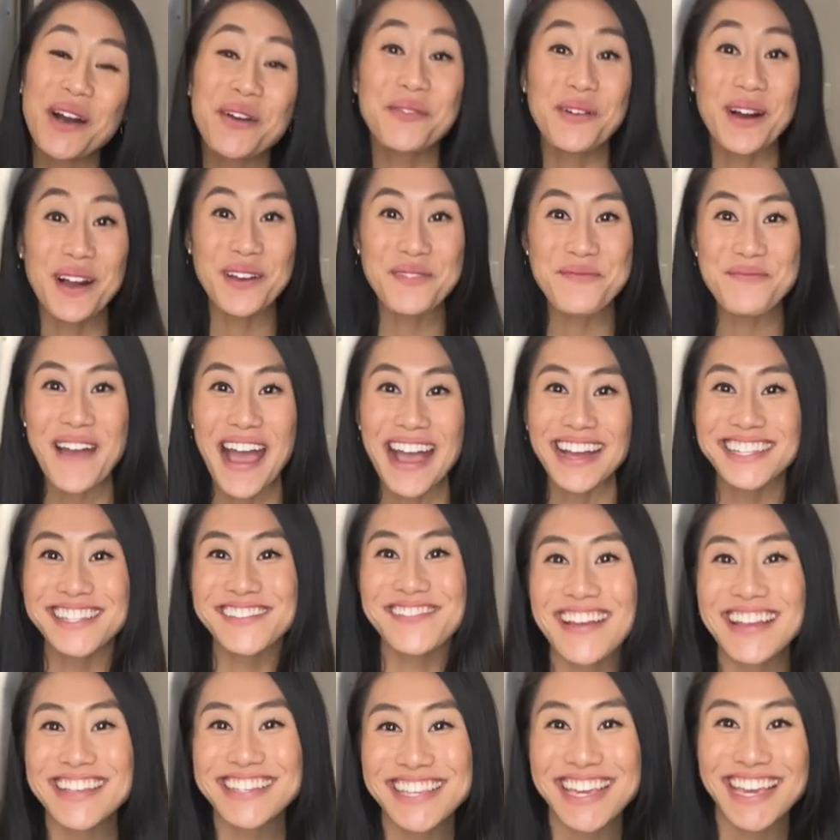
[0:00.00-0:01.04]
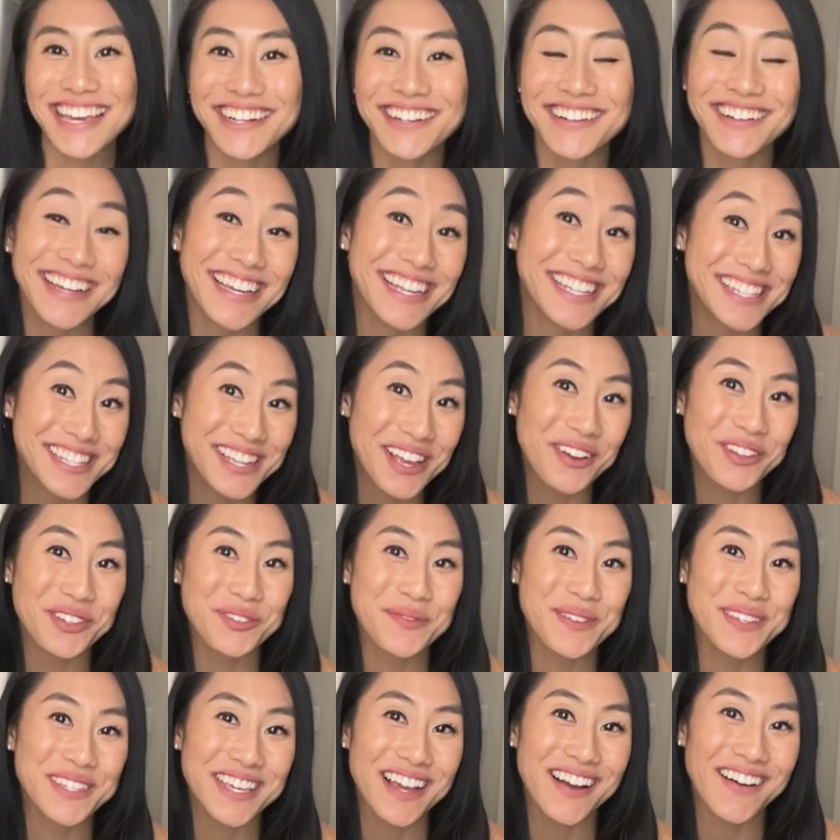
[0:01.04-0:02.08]
everyone, welcome back to my channel. It's Coach
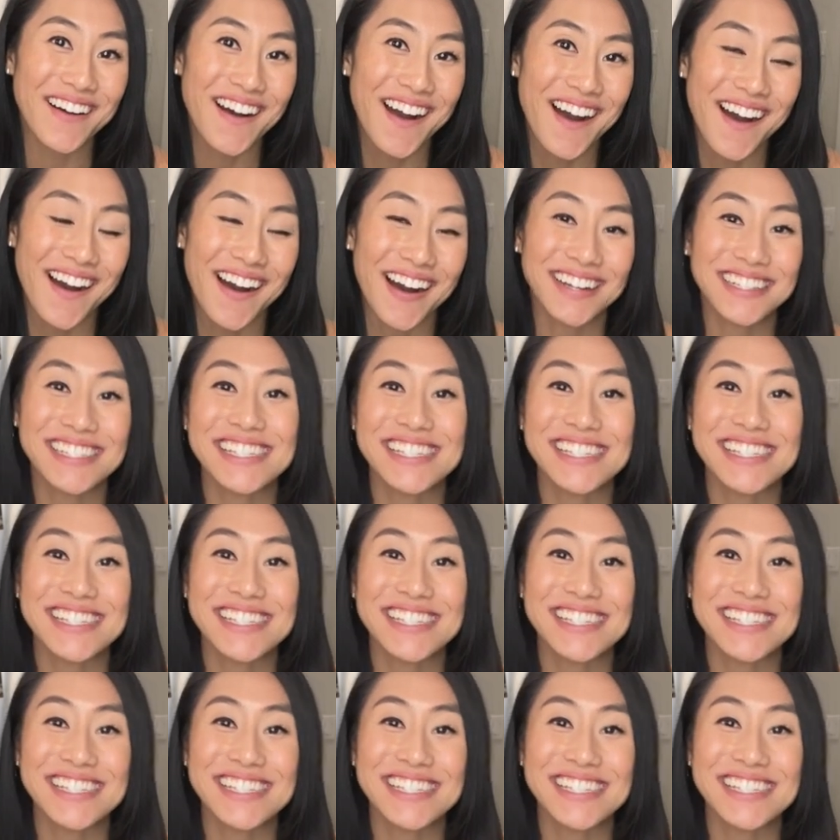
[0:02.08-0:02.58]
Michelle Hong.